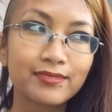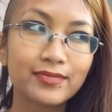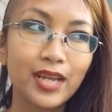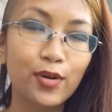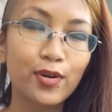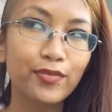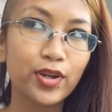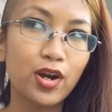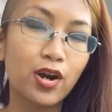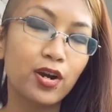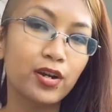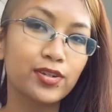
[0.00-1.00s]
I don't have a
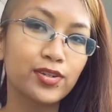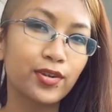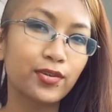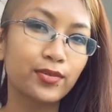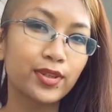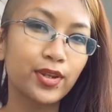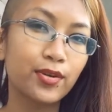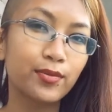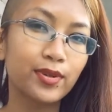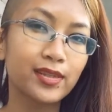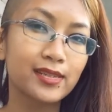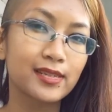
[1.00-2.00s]
car, so I don't really know
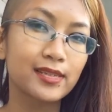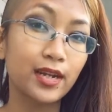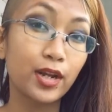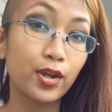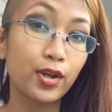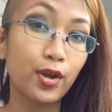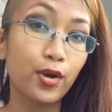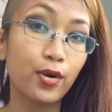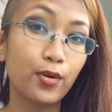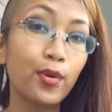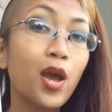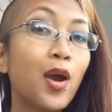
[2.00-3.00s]
where this is gonna
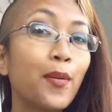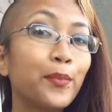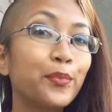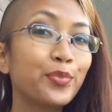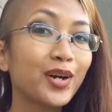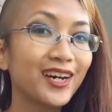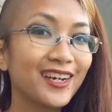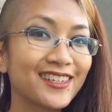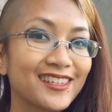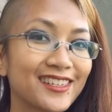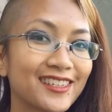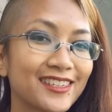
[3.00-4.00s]
go, but
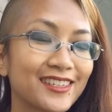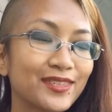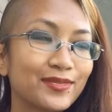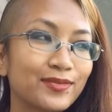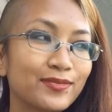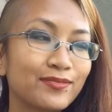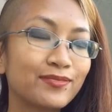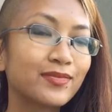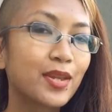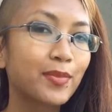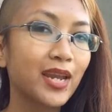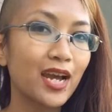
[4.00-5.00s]

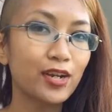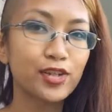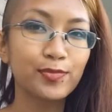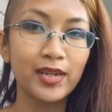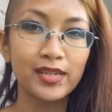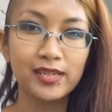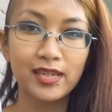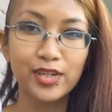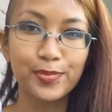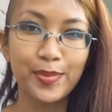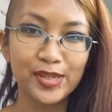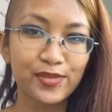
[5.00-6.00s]
my housemate slash
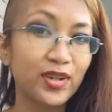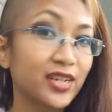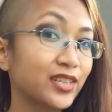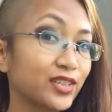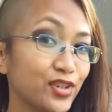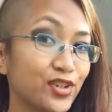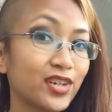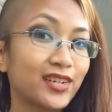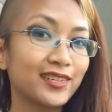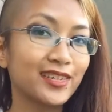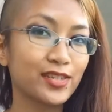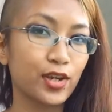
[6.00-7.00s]
best friend Alicia
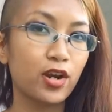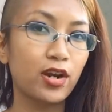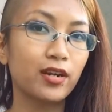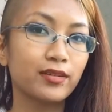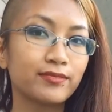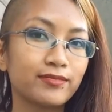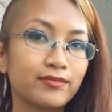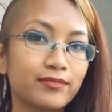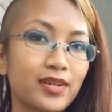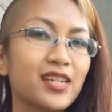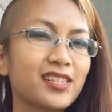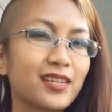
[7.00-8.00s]
has a car.
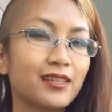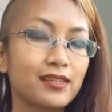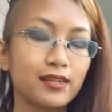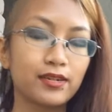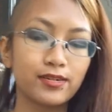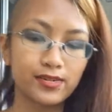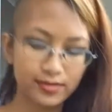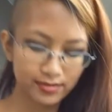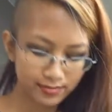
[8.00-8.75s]
I'll stick this in hers.